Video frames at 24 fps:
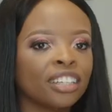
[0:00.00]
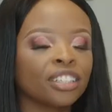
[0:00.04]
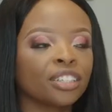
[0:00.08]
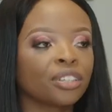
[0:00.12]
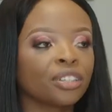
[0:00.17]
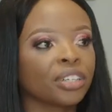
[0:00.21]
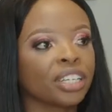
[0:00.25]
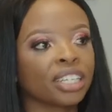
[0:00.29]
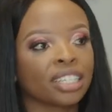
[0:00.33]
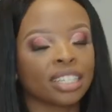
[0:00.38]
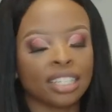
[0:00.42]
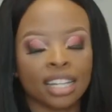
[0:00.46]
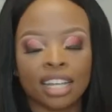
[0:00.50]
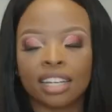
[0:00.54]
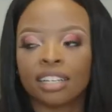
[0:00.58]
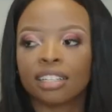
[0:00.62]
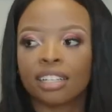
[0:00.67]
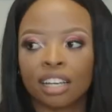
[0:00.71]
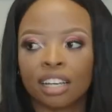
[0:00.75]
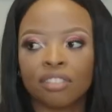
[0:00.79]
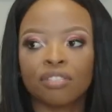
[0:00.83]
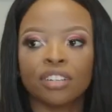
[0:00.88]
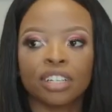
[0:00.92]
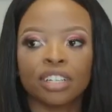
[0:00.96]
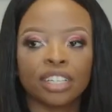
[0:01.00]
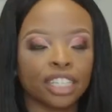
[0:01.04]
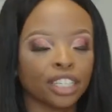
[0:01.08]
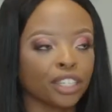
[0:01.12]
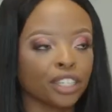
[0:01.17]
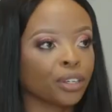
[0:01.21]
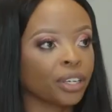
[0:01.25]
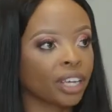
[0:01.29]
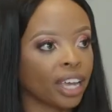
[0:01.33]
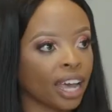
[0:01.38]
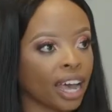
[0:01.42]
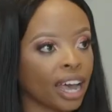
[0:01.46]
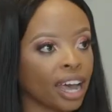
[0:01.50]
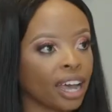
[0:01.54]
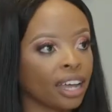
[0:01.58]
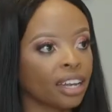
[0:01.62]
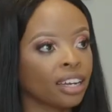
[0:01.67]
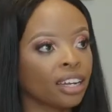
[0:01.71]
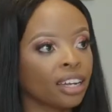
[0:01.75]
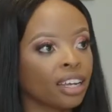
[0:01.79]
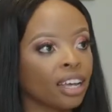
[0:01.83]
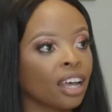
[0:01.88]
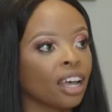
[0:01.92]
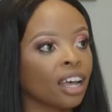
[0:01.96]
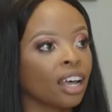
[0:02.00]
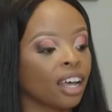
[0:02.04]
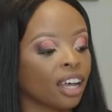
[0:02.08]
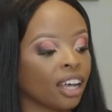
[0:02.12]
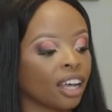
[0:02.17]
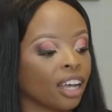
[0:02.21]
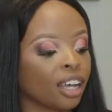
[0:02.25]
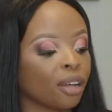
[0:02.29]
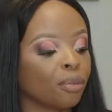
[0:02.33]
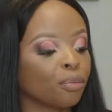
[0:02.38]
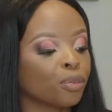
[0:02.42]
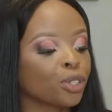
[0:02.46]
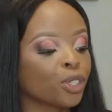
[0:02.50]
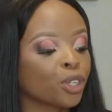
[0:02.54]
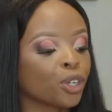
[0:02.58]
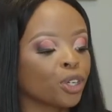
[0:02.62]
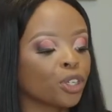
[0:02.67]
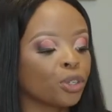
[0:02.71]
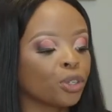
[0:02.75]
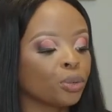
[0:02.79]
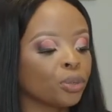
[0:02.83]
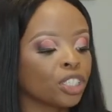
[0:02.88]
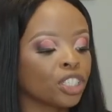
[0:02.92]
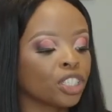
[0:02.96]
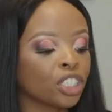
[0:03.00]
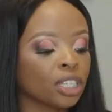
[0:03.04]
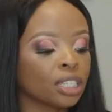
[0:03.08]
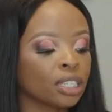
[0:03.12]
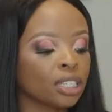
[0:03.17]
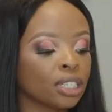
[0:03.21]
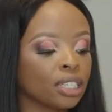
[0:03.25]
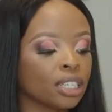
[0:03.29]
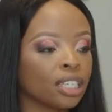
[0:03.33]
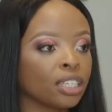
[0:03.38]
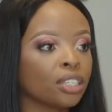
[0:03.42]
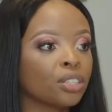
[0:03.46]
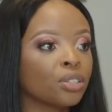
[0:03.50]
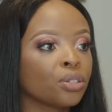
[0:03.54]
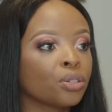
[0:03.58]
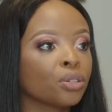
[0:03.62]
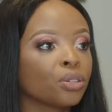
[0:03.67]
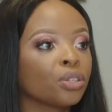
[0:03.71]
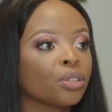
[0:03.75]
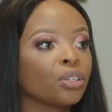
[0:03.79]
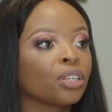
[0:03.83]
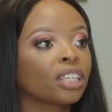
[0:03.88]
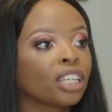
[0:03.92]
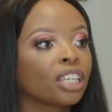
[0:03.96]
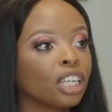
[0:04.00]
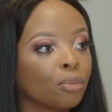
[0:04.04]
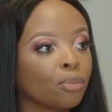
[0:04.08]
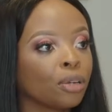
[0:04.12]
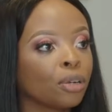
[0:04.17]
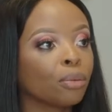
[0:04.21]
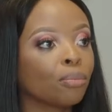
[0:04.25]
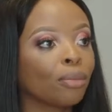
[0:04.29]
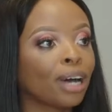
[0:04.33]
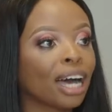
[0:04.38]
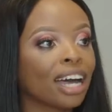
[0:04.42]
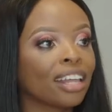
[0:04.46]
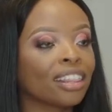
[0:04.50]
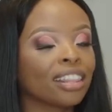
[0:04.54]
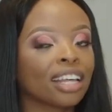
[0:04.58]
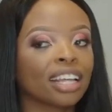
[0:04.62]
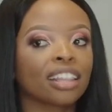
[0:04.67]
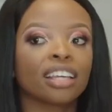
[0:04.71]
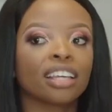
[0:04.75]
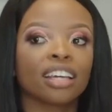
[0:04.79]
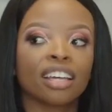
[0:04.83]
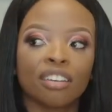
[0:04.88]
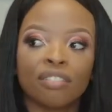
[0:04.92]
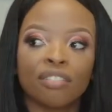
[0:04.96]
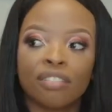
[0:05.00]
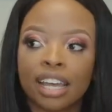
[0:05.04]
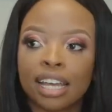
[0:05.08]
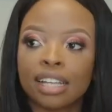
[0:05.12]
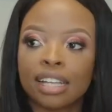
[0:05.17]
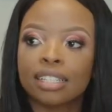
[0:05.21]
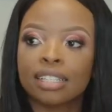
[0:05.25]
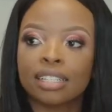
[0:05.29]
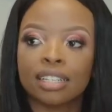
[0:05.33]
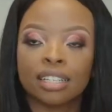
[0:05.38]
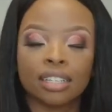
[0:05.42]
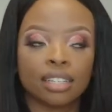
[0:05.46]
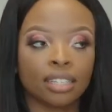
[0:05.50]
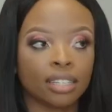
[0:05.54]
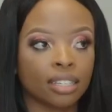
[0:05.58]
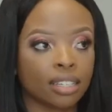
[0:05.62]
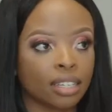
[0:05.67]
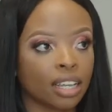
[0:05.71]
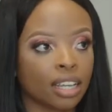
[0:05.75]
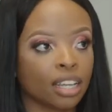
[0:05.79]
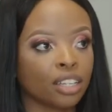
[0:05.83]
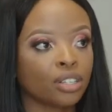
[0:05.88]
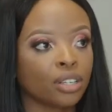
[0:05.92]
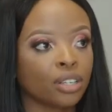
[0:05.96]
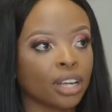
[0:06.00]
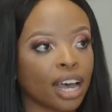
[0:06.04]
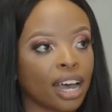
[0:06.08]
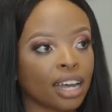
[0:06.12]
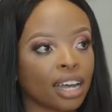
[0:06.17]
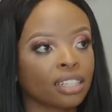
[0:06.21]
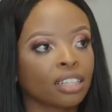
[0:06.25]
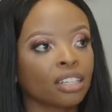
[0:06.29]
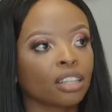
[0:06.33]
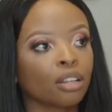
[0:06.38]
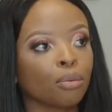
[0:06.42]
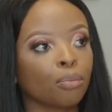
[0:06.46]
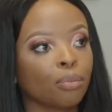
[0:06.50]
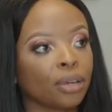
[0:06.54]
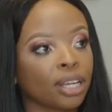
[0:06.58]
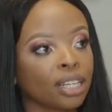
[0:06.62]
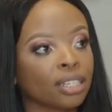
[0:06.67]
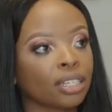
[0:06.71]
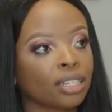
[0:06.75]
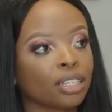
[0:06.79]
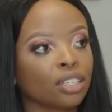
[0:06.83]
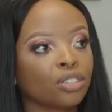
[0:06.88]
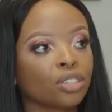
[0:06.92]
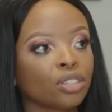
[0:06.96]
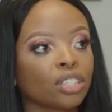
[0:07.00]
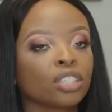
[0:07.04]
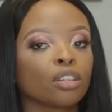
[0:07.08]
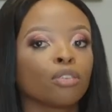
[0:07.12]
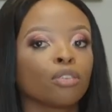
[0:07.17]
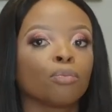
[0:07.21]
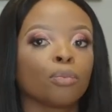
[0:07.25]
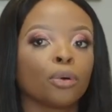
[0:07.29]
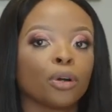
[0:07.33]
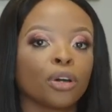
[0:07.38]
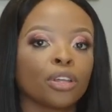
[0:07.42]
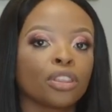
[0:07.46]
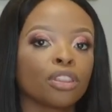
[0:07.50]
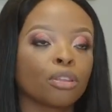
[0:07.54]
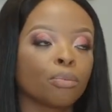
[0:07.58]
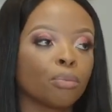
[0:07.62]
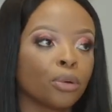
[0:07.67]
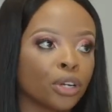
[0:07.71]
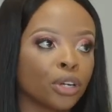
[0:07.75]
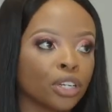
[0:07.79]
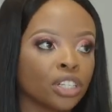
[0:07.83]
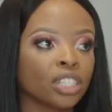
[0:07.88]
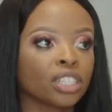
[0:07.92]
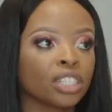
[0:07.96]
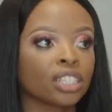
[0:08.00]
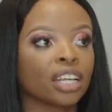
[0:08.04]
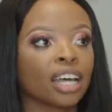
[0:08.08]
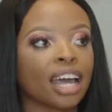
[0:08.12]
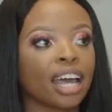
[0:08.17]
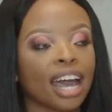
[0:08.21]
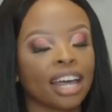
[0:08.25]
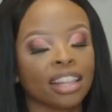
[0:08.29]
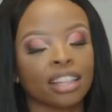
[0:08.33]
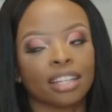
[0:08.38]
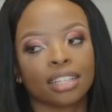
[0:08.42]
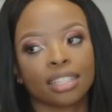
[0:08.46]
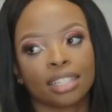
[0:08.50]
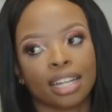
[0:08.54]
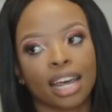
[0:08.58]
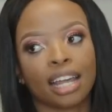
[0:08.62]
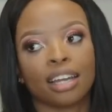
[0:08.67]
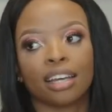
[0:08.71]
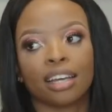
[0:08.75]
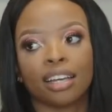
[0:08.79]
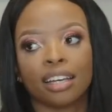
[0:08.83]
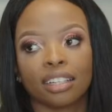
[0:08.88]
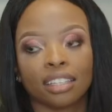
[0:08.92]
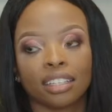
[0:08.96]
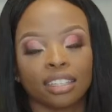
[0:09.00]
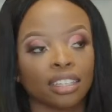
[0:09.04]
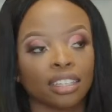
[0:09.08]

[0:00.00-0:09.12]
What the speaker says: agrees, then definitely you can. So you would just need to keep in mind that the conveyancer is there to act in the best interest of both the purchaser and the seller.